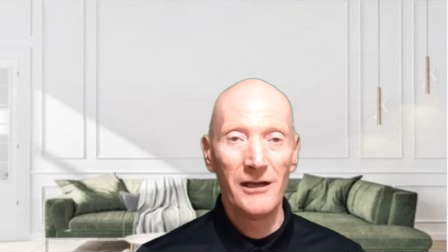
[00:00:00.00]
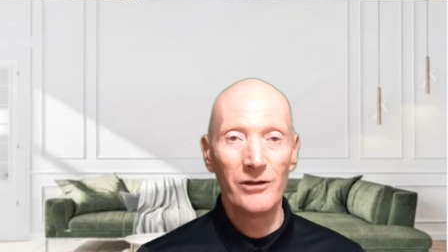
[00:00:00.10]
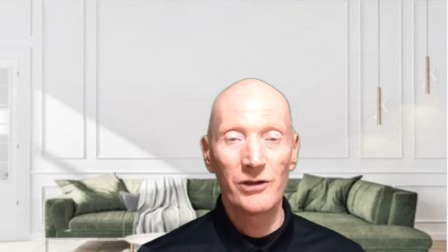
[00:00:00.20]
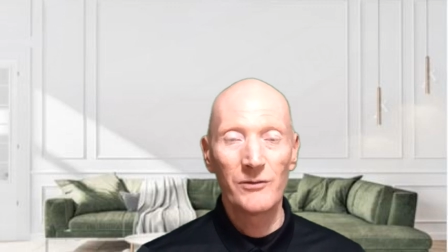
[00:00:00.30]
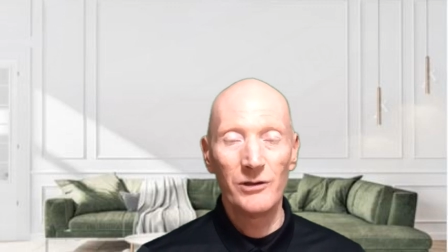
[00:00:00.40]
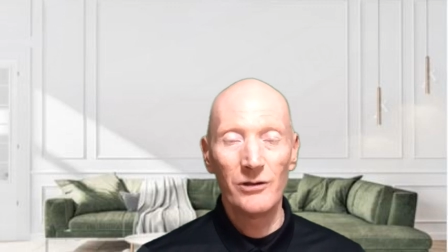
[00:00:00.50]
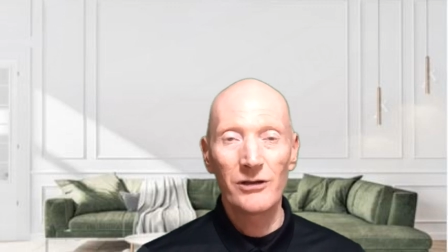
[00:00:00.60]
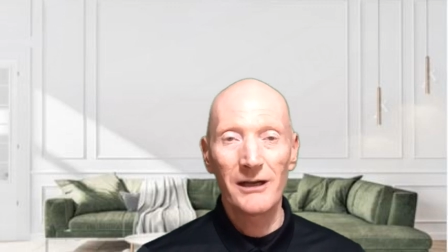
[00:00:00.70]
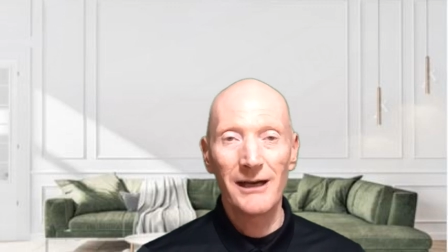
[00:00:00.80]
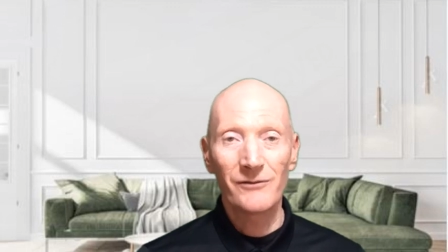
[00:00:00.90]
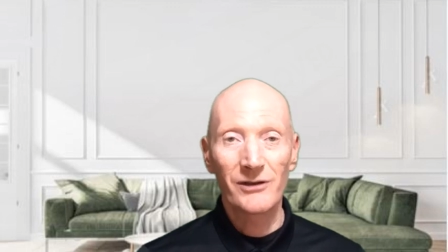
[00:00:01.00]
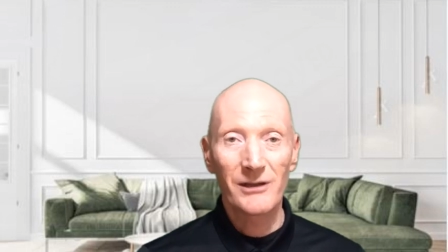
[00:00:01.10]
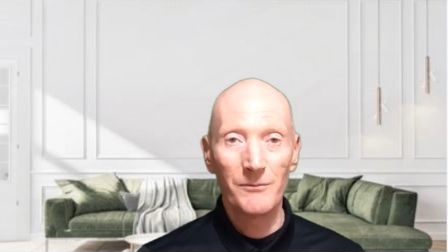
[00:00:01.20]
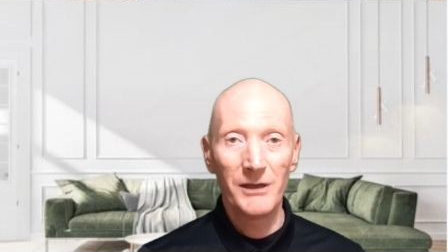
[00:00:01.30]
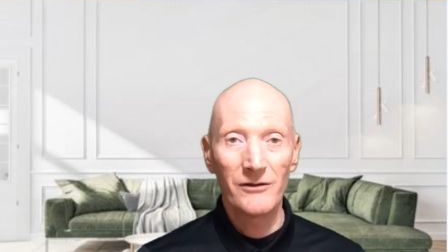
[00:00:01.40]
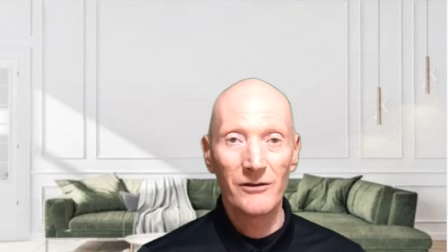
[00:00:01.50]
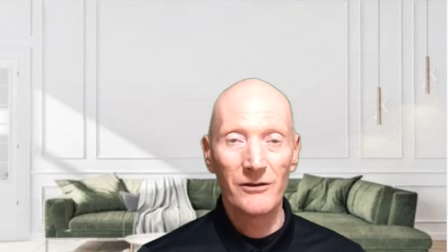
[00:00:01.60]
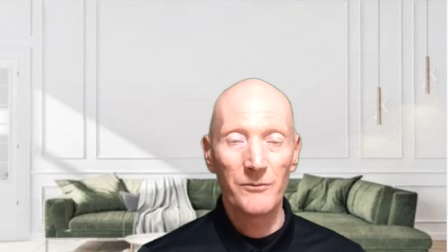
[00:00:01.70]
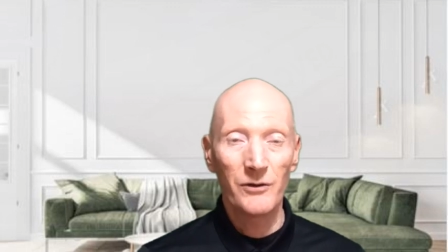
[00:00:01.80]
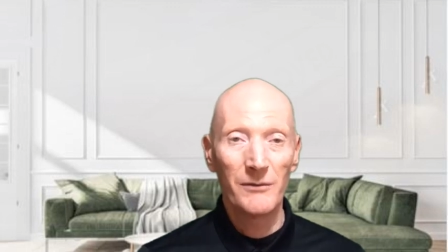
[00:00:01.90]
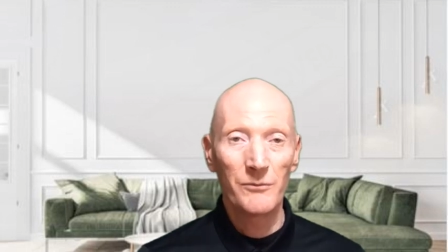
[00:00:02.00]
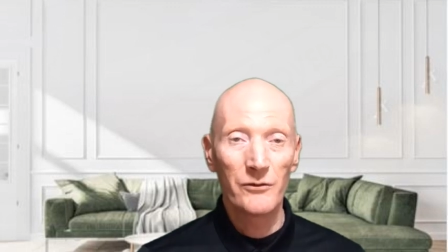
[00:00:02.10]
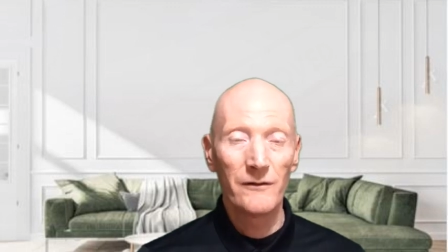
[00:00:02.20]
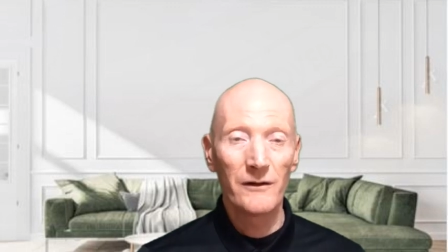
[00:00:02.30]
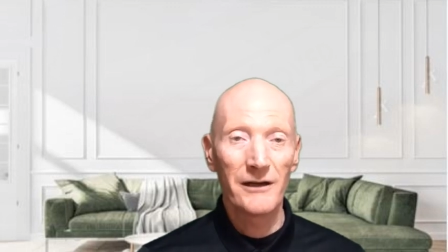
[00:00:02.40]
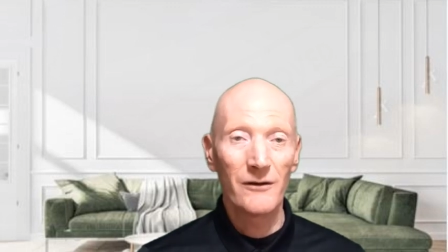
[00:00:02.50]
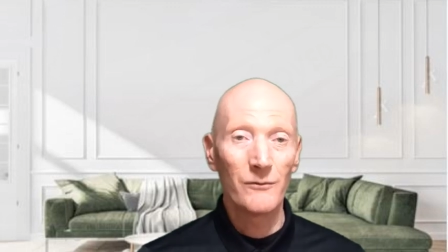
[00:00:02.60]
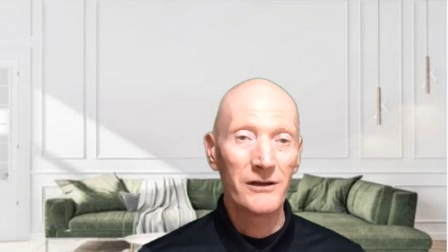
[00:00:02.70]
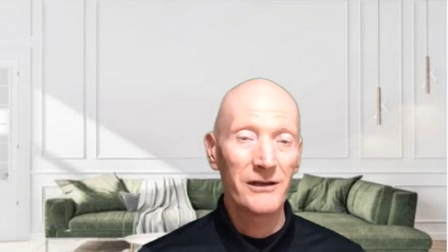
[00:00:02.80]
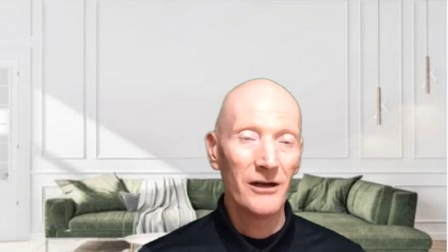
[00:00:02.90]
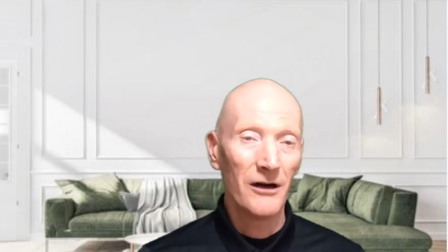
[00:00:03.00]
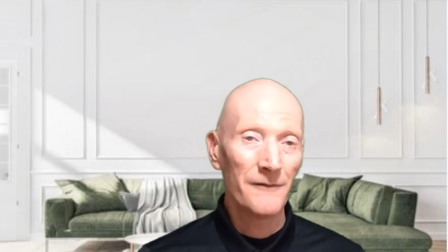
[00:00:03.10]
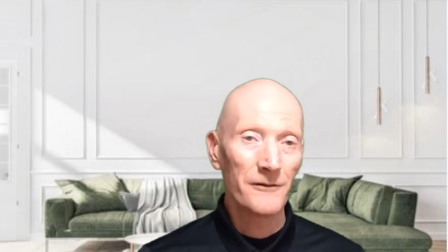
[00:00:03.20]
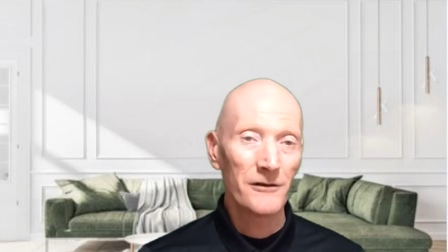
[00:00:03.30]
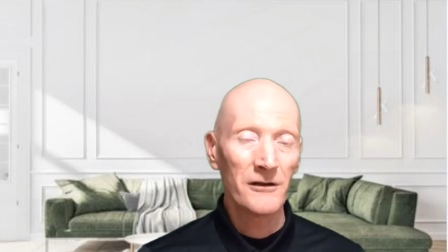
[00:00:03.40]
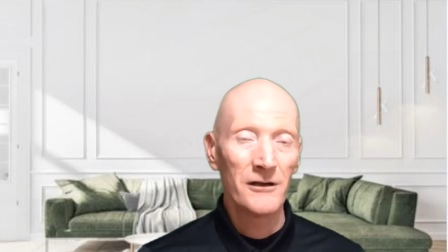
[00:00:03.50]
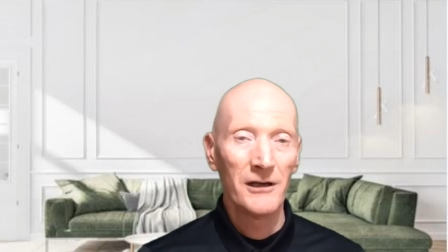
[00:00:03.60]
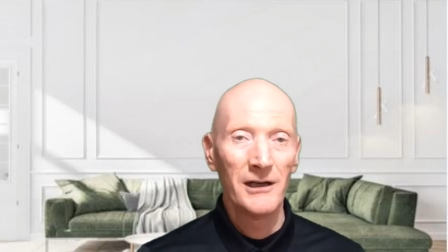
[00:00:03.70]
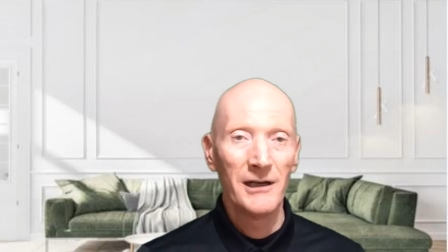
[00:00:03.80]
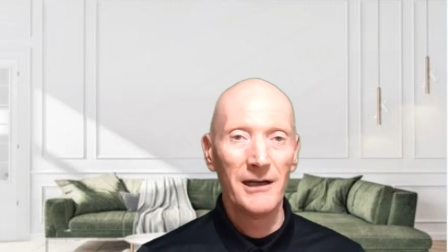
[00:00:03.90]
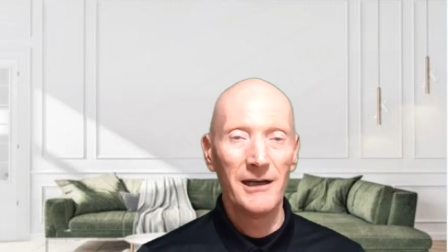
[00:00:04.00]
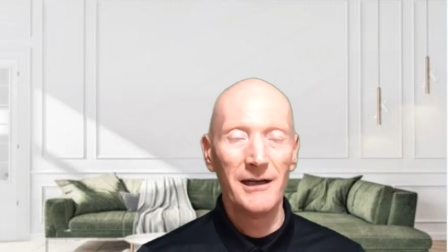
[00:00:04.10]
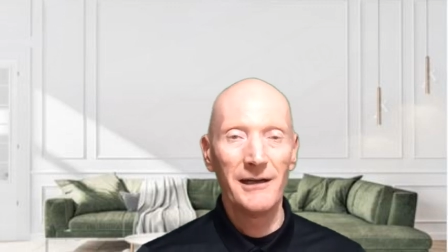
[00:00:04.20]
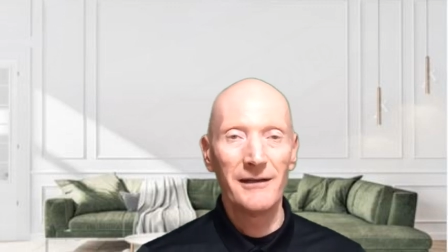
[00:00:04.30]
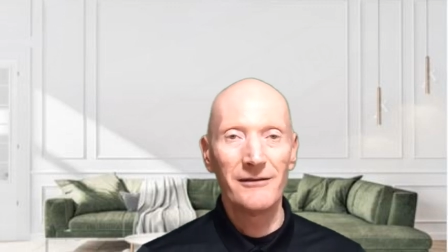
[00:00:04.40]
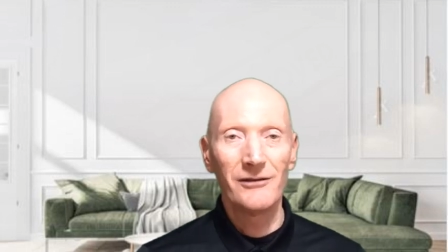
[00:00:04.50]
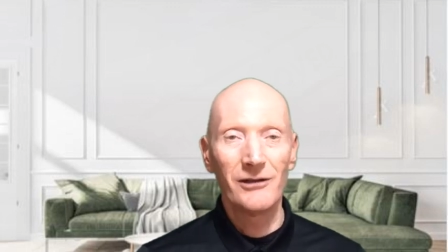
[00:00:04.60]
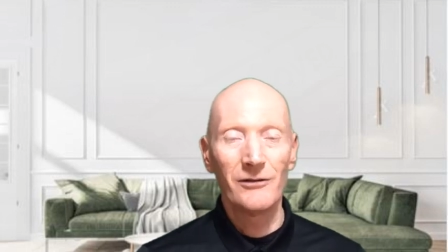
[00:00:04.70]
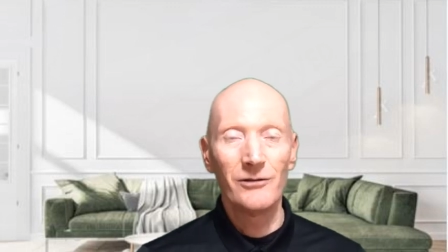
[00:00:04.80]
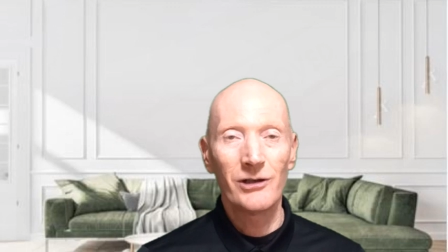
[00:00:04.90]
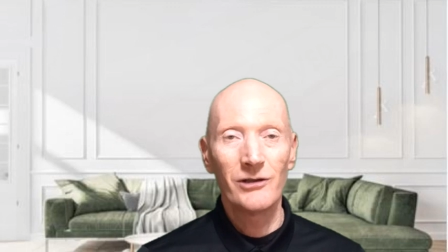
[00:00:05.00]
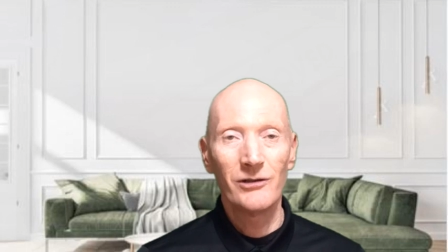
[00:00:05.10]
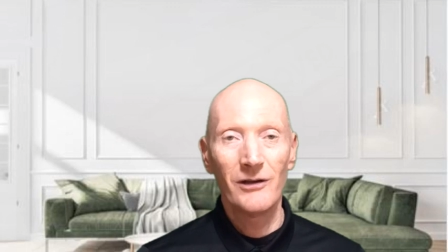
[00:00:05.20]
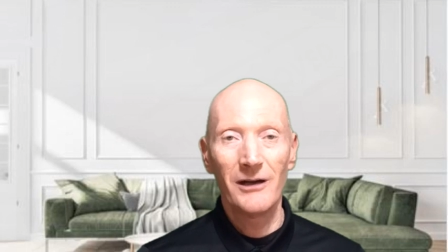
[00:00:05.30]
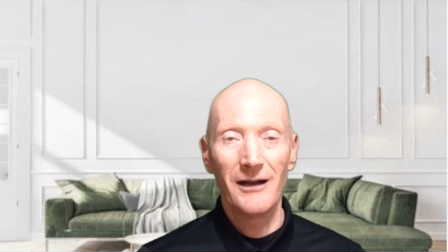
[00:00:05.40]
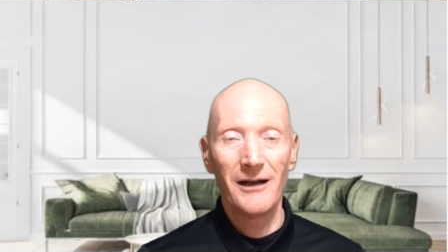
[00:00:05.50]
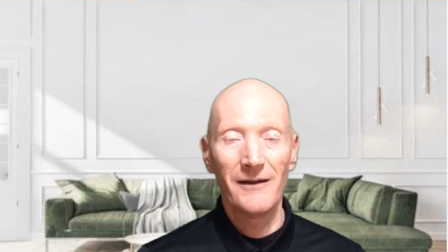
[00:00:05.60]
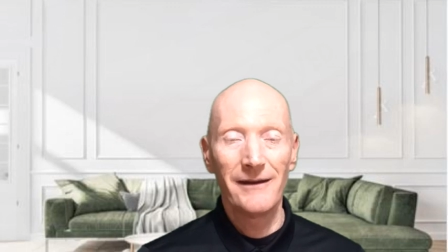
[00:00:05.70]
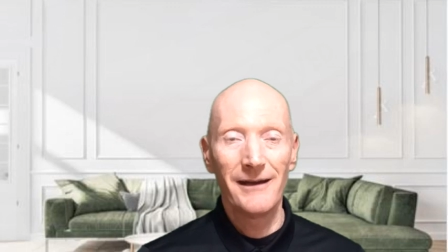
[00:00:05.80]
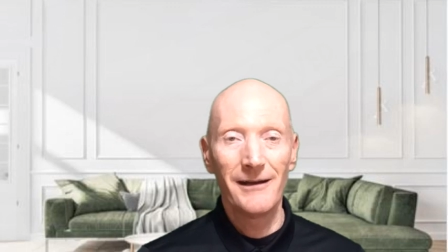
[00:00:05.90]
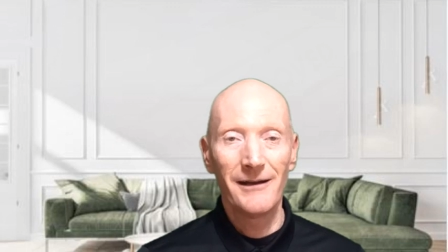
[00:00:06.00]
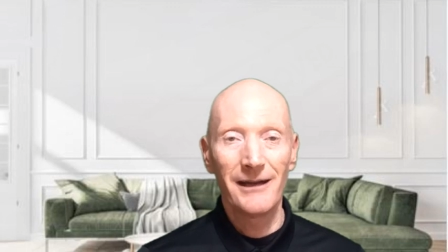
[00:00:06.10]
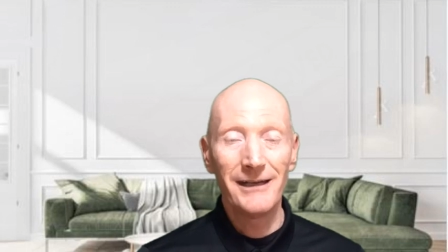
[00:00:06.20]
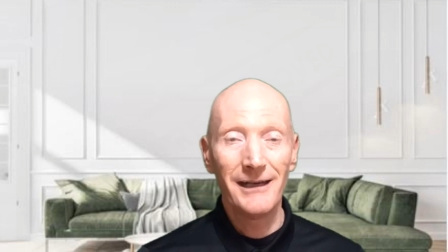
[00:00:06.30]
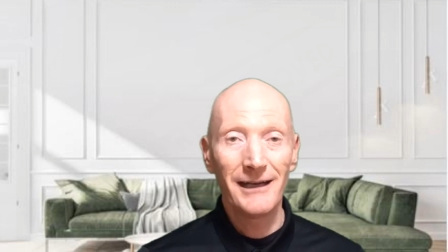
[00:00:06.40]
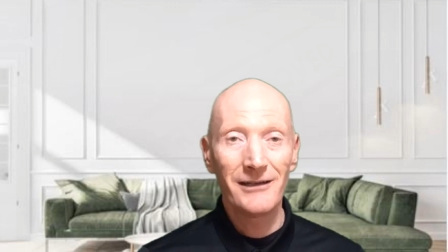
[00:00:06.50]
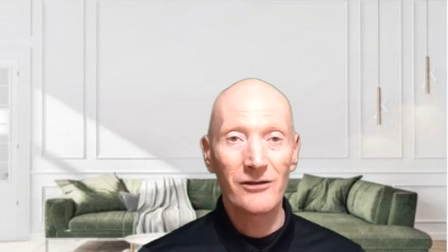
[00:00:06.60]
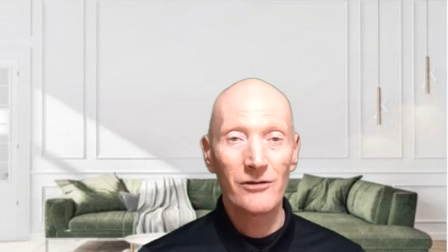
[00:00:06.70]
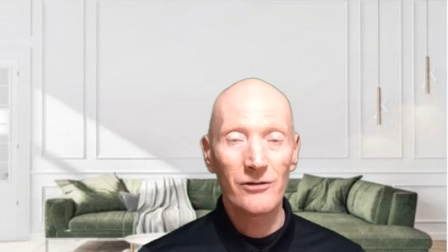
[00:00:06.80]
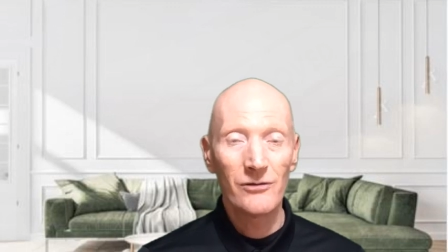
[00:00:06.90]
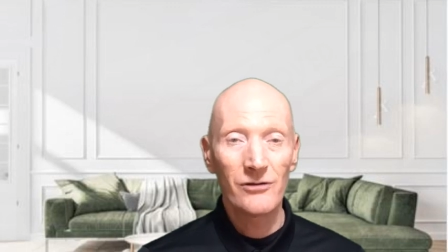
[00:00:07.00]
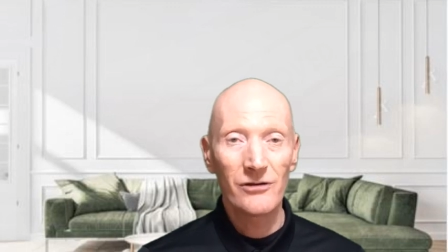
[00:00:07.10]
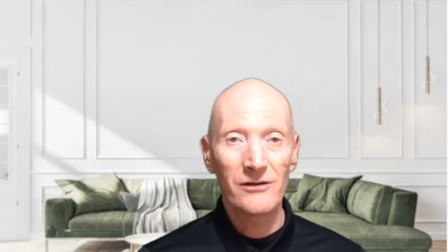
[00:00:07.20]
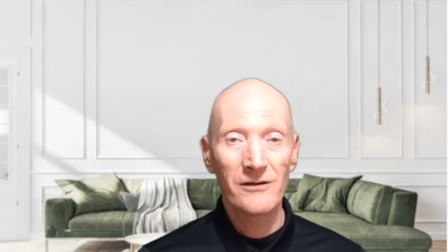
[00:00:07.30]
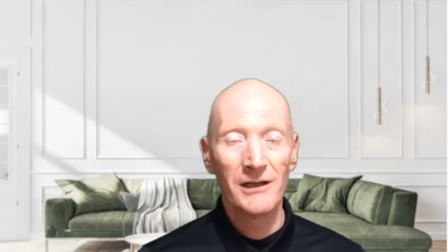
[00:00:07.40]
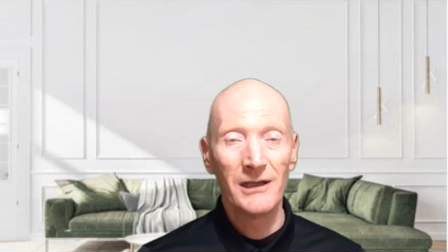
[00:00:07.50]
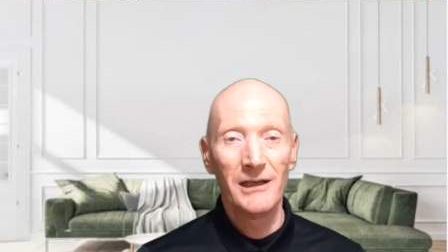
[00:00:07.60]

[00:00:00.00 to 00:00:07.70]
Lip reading: You usually have to submit your pre-approval letter with the offer, and the lending institution